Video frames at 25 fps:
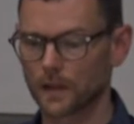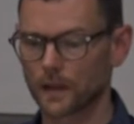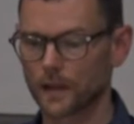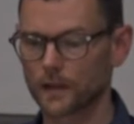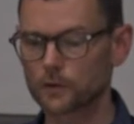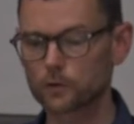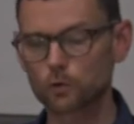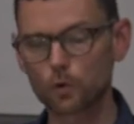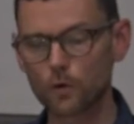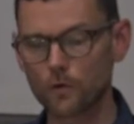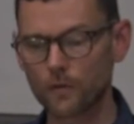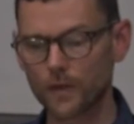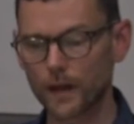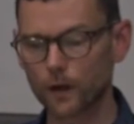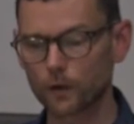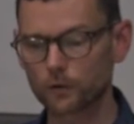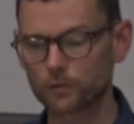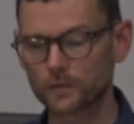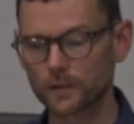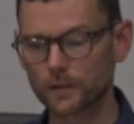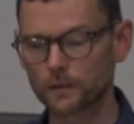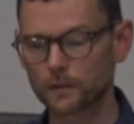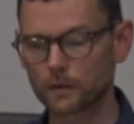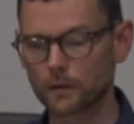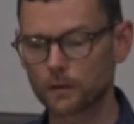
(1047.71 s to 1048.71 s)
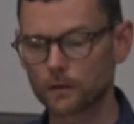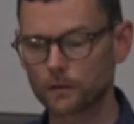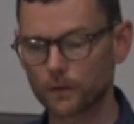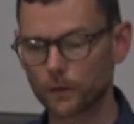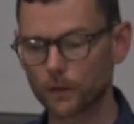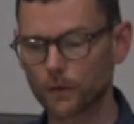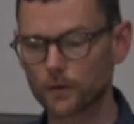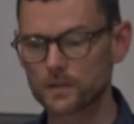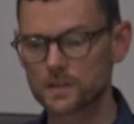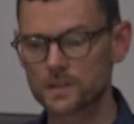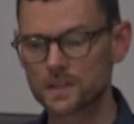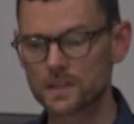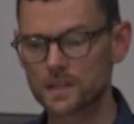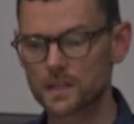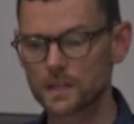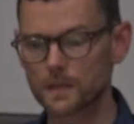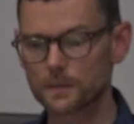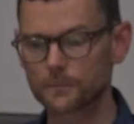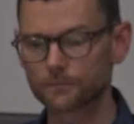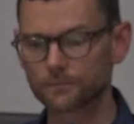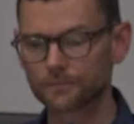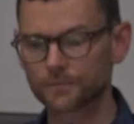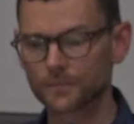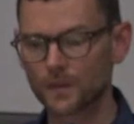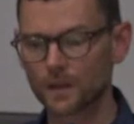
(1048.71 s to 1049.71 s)
In 2013,
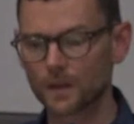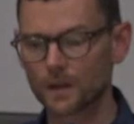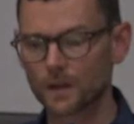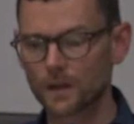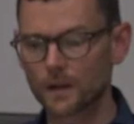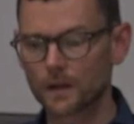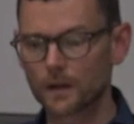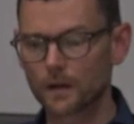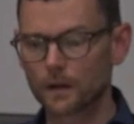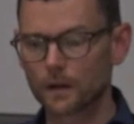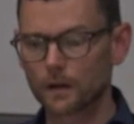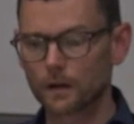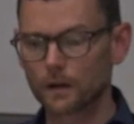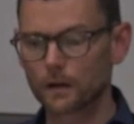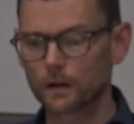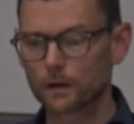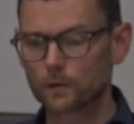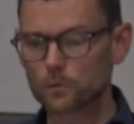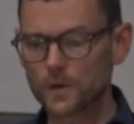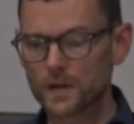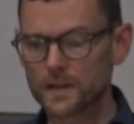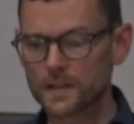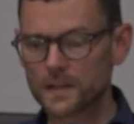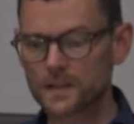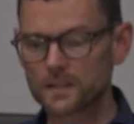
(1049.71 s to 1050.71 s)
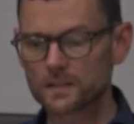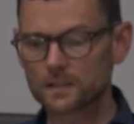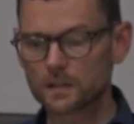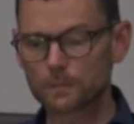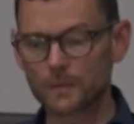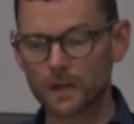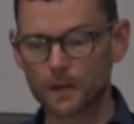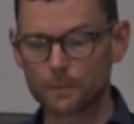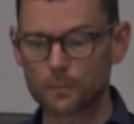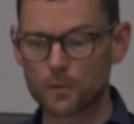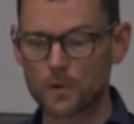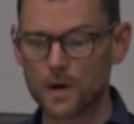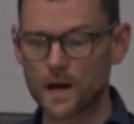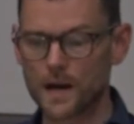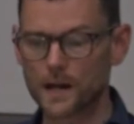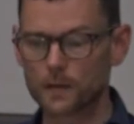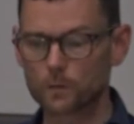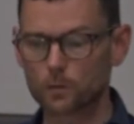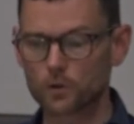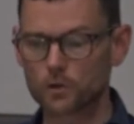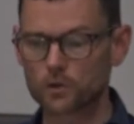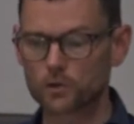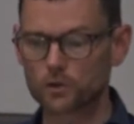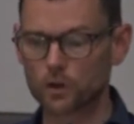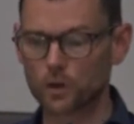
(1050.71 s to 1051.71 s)
Renisha McBride
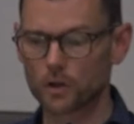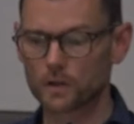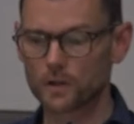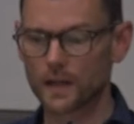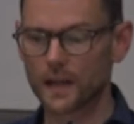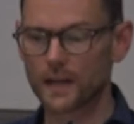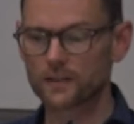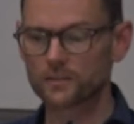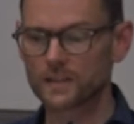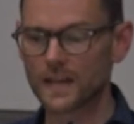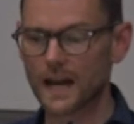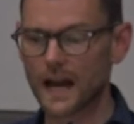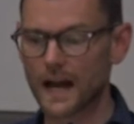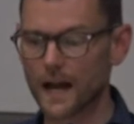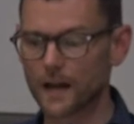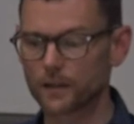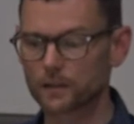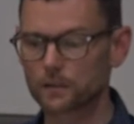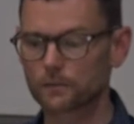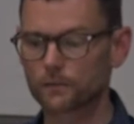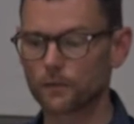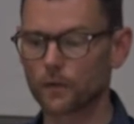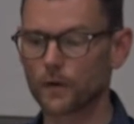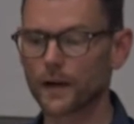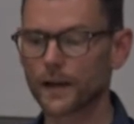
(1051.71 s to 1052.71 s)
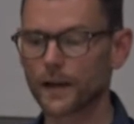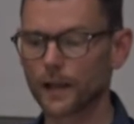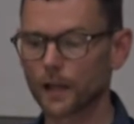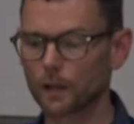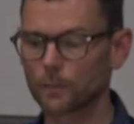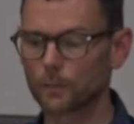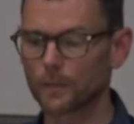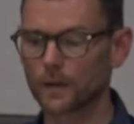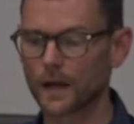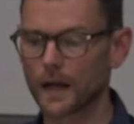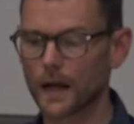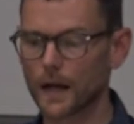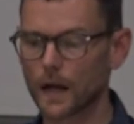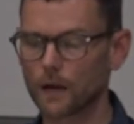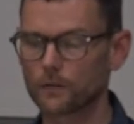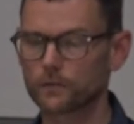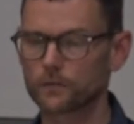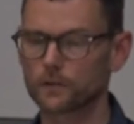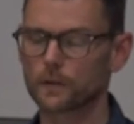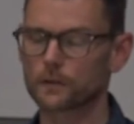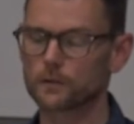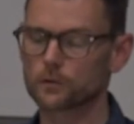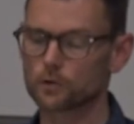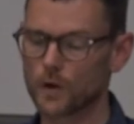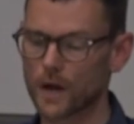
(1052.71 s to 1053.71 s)
was shot as she asked for help
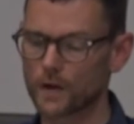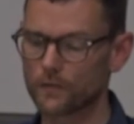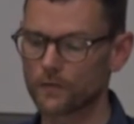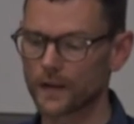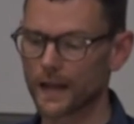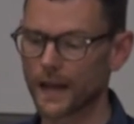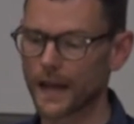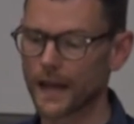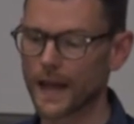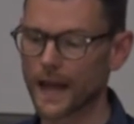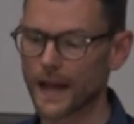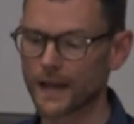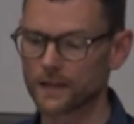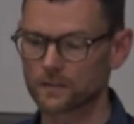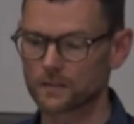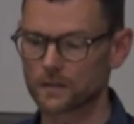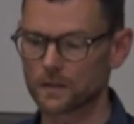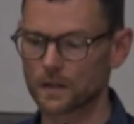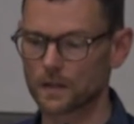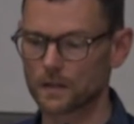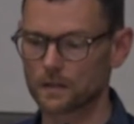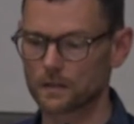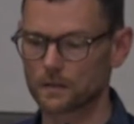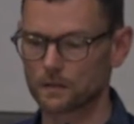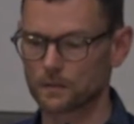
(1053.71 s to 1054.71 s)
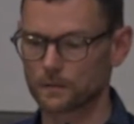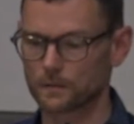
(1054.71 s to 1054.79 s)
after a traffic accident.